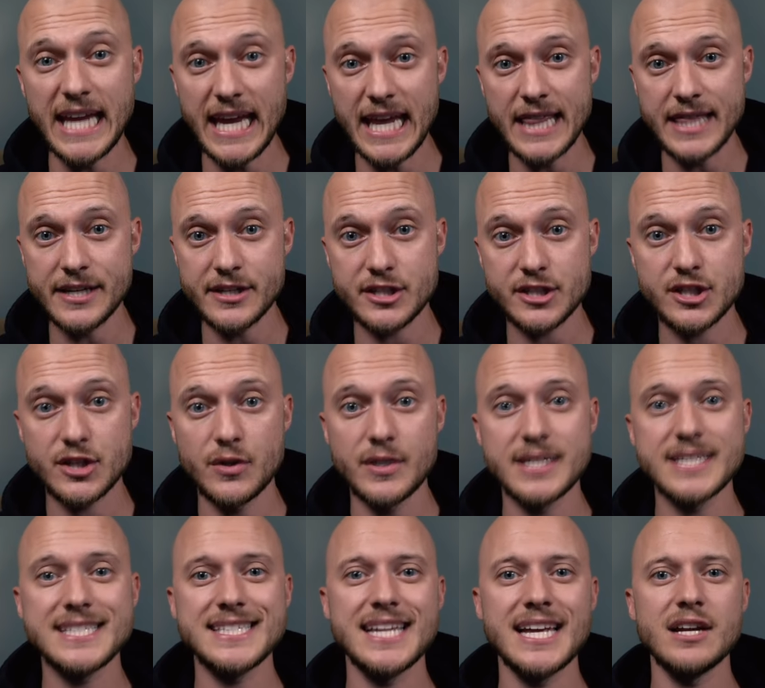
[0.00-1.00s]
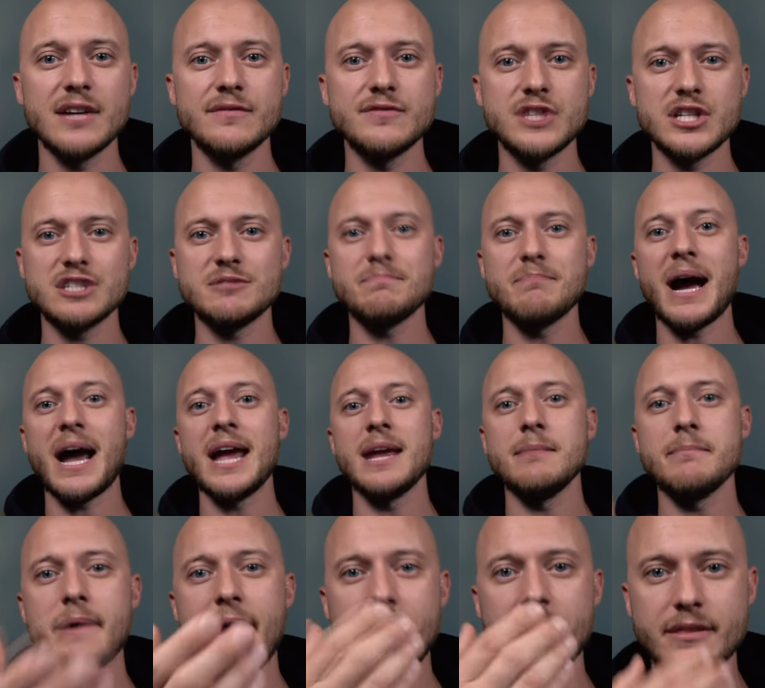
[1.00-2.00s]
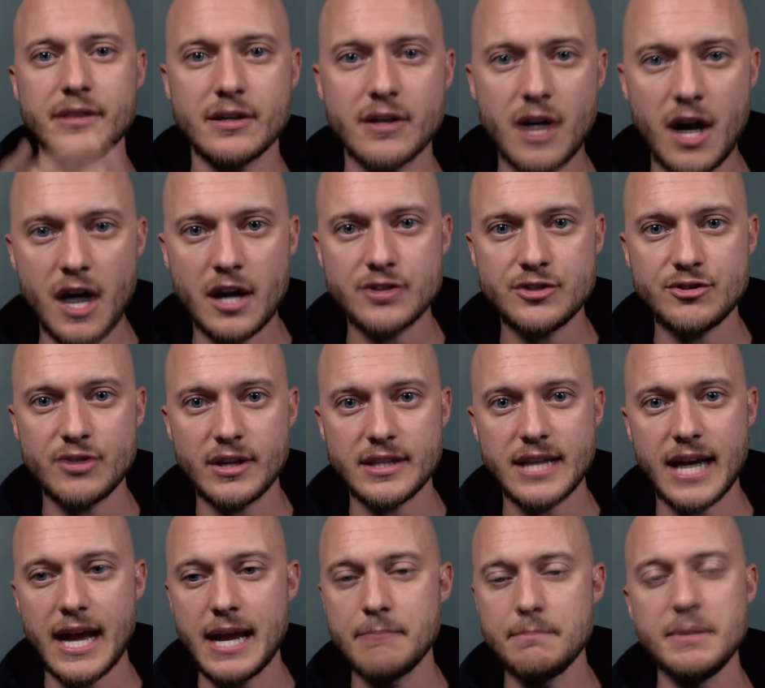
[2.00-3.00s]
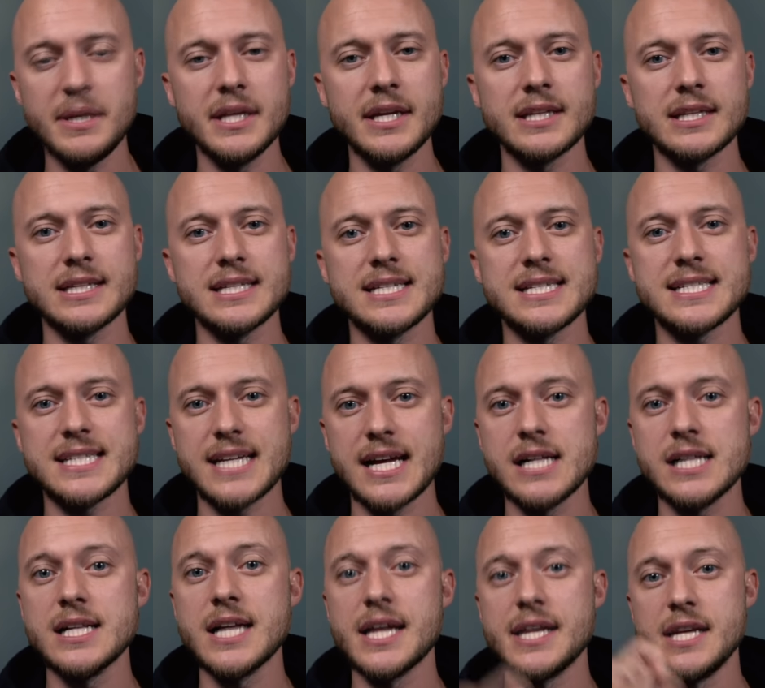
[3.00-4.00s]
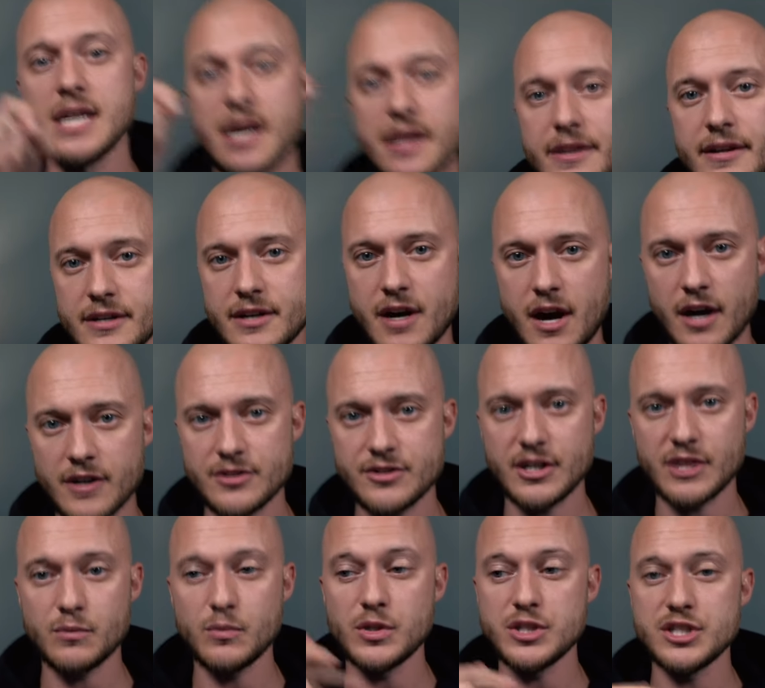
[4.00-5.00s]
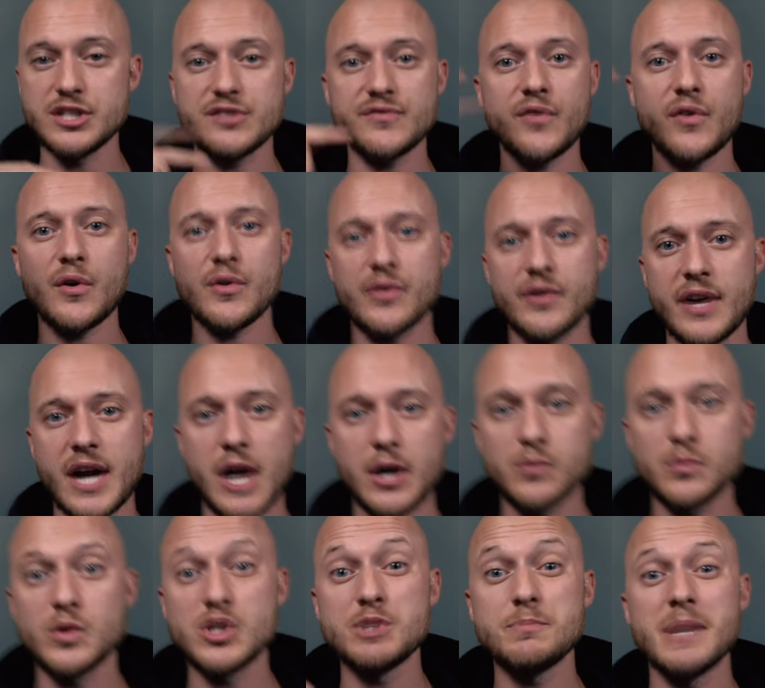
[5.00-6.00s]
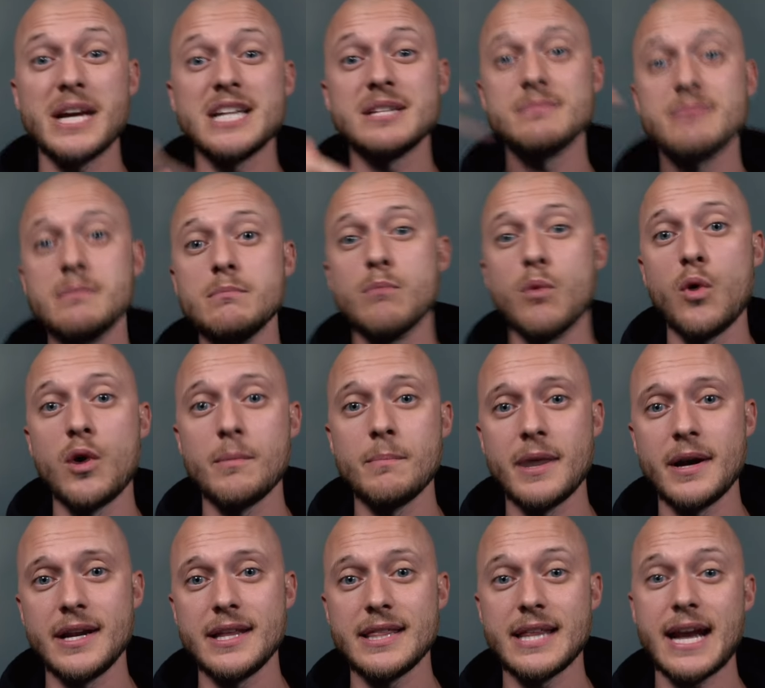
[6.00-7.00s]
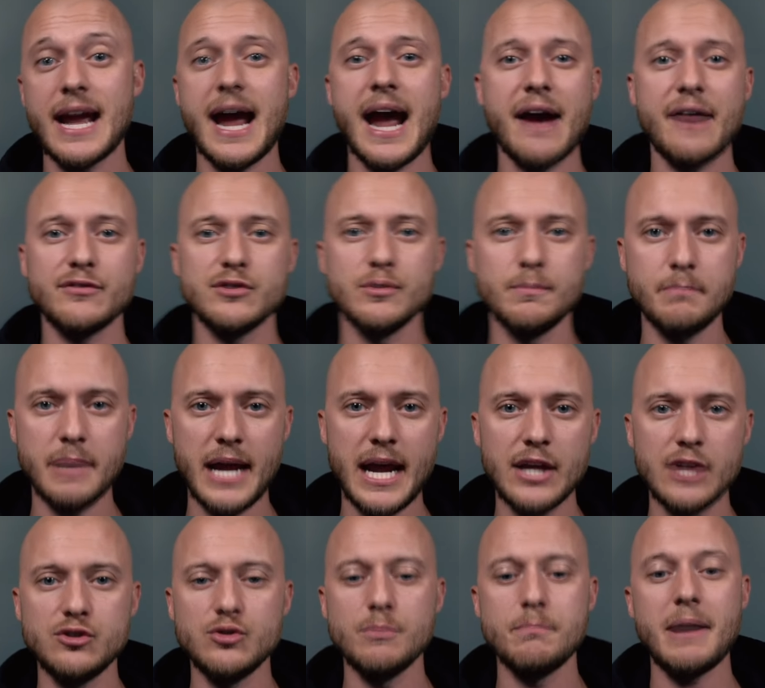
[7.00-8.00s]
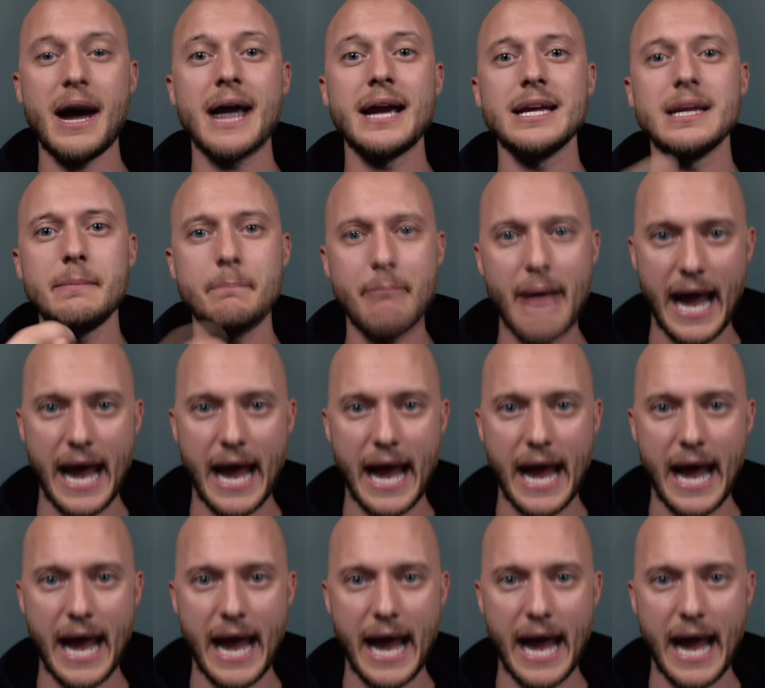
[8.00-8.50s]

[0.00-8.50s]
either. So instead of just buying back the contract, I immediately sell another contract, which is further out, which pays me more money that I have to pay to buy it